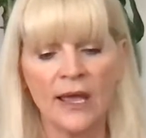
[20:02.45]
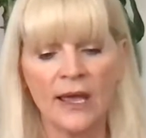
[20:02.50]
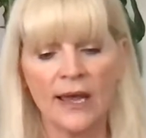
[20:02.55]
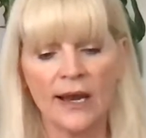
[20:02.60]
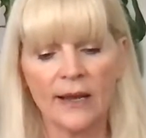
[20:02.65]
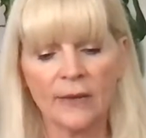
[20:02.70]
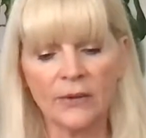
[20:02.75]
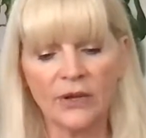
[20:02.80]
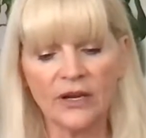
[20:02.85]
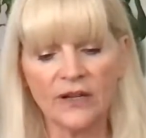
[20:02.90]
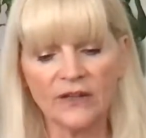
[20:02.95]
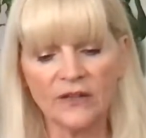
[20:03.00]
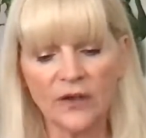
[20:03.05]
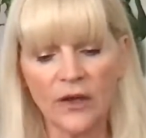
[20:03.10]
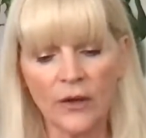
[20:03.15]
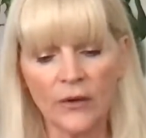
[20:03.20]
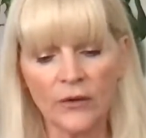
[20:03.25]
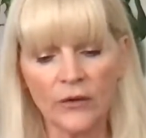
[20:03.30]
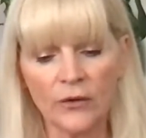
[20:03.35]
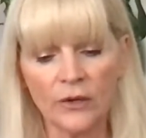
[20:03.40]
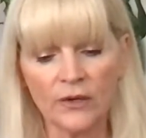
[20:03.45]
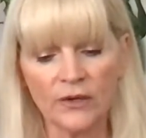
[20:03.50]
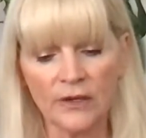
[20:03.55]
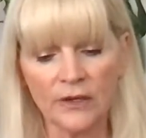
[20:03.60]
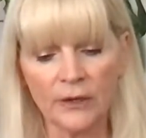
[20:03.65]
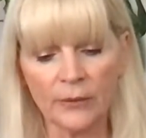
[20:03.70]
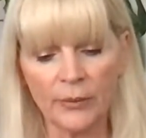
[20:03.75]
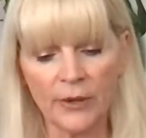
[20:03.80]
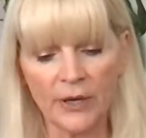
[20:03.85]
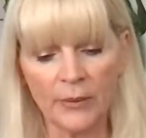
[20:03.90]
And I'm going to tell you a
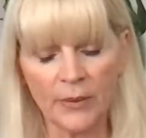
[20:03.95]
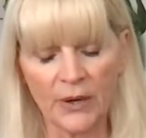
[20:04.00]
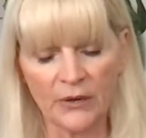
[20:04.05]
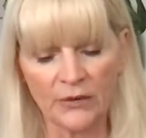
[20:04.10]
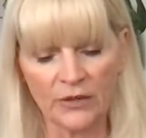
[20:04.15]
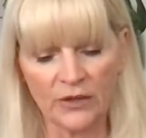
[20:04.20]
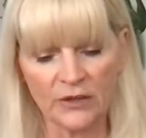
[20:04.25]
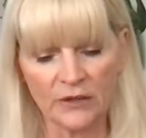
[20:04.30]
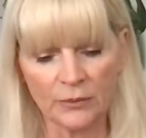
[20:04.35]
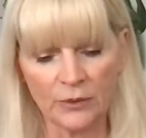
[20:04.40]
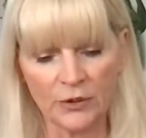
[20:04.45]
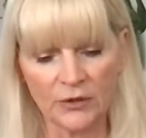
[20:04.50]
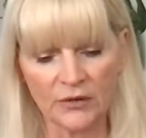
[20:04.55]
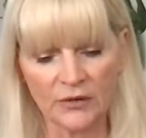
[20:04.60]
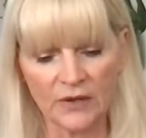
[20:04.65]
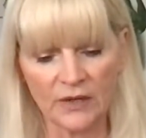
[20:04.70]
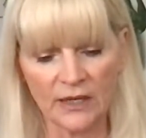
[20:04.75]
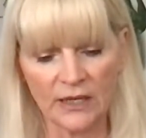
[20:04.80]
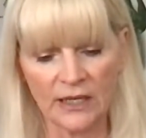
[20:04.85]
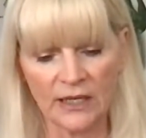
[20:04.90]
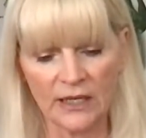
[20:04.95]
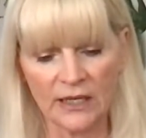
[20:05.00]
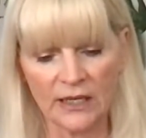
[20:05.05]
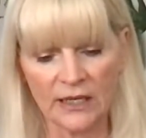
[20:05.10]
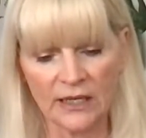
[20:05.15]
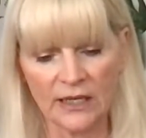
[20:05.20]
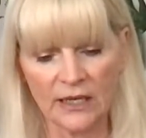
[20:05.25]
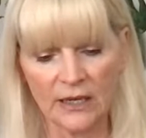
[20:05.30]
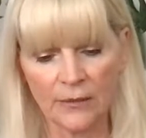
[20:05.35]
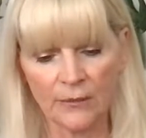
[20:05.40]
little bit about this person,
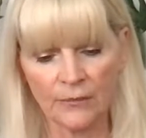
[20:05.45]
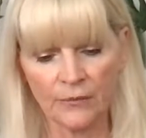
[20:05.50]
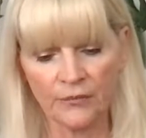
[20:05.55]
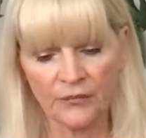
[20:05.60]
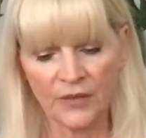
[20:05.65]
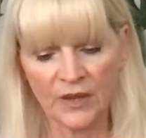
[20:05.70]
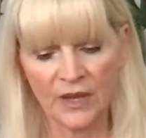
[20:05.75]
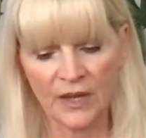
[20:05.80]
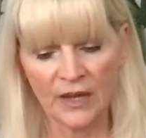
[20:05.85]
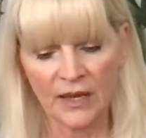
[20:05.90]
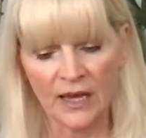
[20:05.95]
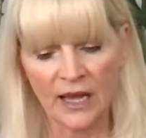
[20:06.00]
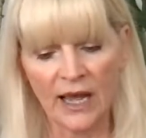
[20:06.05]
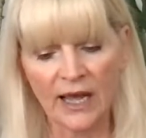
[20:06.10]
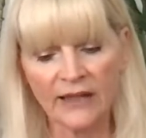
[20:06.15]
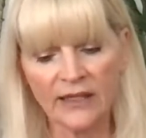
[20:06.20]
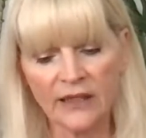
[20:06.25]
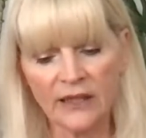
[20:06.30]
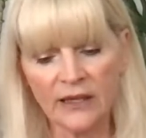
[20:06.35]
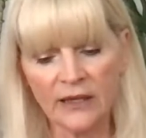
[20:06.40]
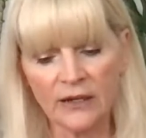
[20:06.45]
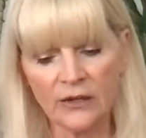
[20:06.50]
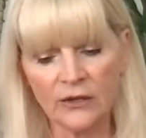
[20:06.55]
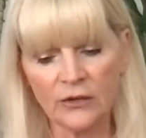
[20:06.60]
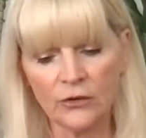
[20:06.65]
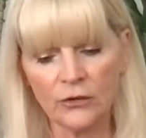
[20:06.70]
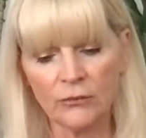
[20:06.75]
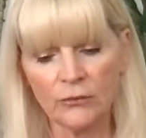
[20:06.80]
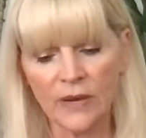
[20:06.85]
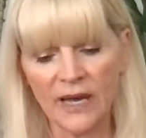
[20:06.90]
Kiki. I think
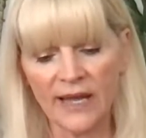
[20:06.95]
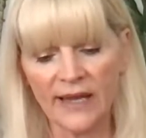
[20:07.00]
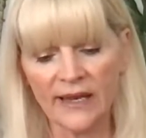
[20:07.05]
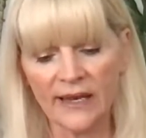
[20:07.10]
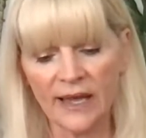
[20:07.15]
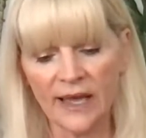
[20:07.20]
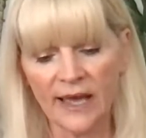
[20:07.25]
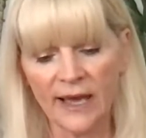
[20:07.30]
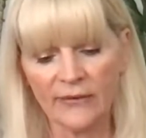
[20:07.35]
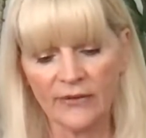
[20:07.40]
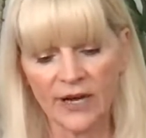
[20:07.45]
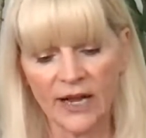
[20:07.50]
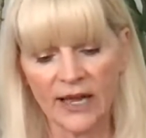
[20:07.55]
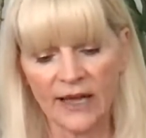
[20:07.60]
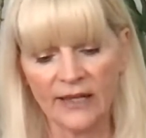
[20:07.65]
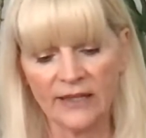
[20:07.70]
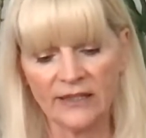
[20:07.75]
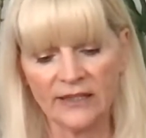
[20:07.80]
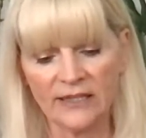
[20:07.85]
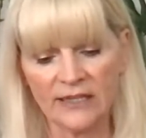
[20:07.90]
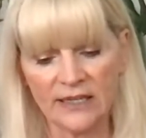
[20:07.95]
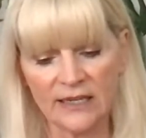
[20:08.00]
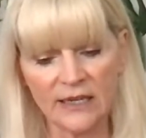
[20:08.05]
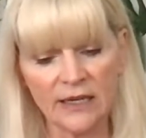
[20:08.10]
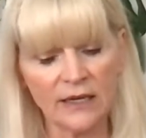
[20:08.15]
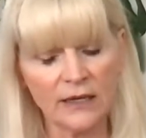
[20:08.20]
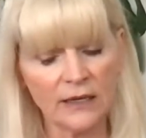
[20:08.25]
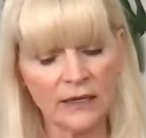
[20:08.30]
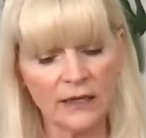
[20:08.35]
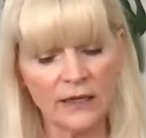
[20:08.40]
you might have an
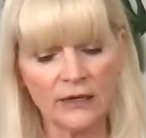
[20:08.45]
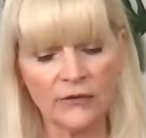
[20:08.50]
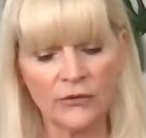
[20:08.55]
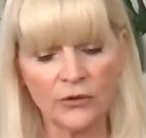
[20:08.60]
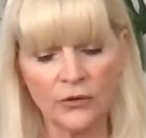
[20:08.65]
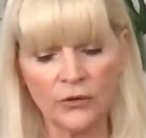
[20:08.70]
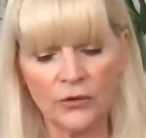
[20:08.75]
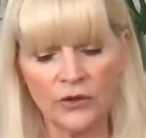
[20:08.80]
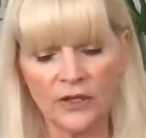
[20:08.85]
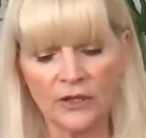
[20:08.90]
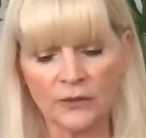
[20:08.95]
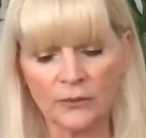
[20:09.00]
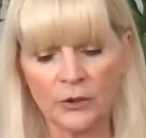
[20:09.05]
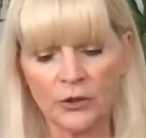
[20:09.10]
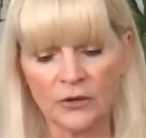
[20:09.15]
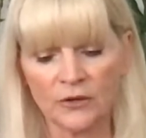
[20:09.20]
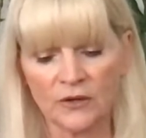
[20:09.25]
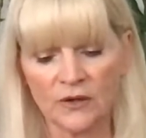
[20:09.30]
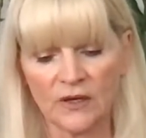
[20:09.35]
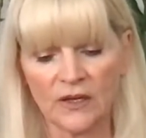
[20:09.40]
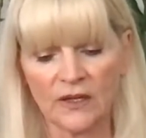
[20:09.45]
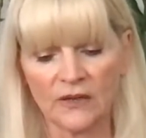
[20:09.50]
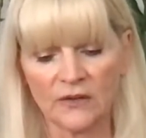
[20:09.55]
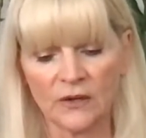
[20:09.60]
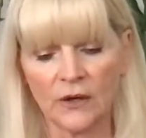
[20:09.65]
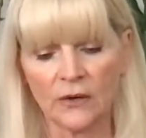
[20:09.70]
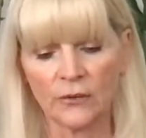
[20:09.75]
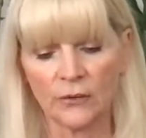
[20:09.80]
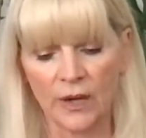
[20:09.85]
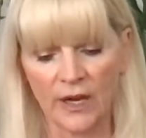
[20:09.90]
idea of who this person is
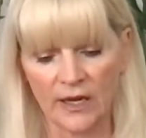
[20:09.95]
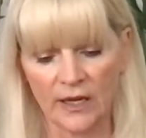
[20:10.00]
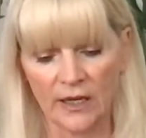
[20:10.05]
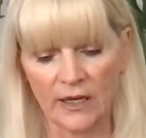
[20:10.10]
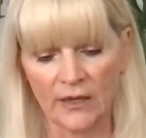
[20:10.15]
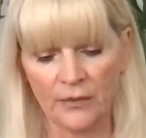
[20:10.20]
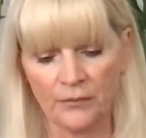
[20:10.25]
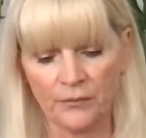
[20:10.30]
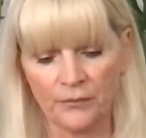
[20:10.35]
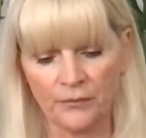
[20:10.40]
already.